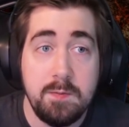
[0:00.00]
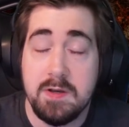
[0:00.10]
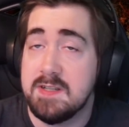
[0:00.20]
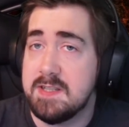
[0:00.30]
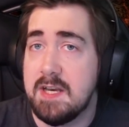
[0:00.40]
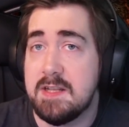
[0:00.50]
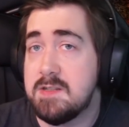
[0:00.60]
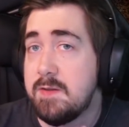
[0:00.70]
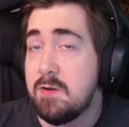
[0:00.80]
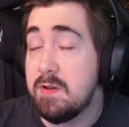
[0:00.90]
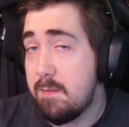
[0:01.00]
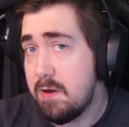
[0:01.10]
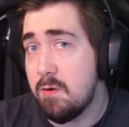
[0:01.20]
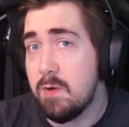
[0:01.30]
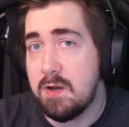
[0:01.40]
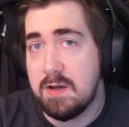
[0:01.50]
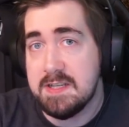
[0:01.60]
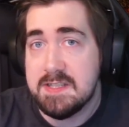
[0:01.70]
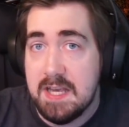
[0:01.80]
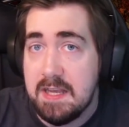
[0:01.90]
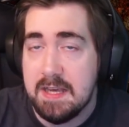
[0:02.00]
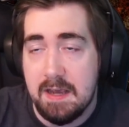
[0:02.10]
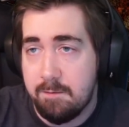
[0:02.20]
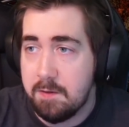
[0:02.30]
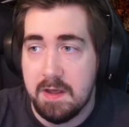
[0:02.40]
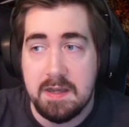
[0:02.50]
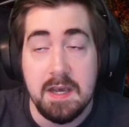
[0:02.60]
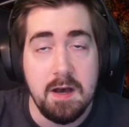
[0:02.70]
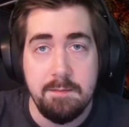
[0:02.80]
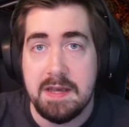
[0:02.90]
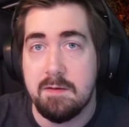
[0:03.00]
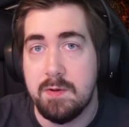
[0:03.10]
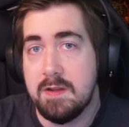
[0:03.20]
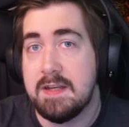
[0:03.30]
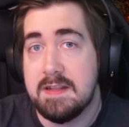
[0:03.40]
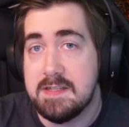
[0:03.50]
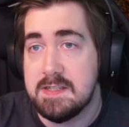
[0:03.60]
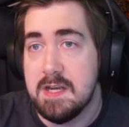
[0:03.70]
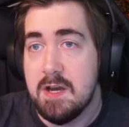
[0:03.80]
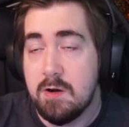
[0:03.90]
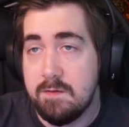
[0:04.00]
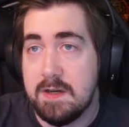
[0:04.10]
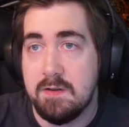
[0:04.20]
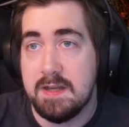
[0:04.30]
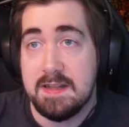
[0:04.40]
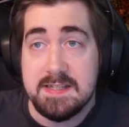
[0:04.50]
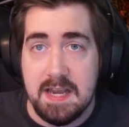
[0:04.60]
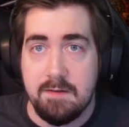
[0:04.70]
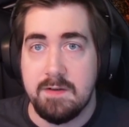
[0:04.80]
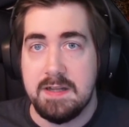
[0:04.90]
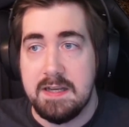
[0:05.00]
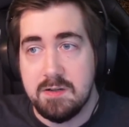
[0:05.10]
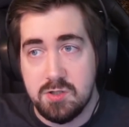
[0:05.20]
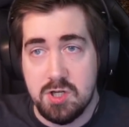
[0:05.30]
you guys like this video. Let me know what you guys think. If you like it, I'll make a build like this or a video like this every league and just